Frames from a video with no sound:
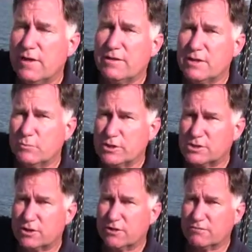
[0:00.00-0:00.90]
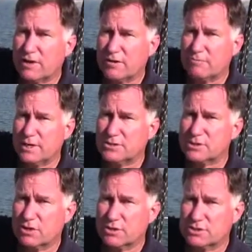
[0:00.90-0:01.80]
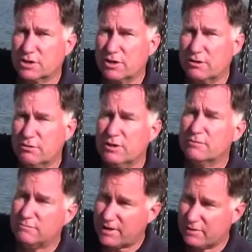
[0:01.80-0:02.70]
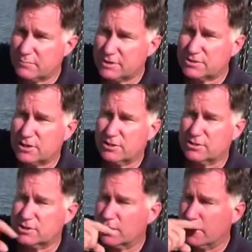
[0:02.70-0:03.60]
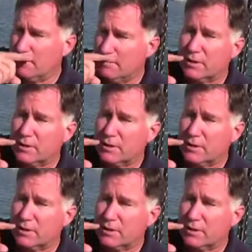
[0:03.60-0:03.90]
and then restart at 5 minutes, go to 0, 5 minutes and go to 0.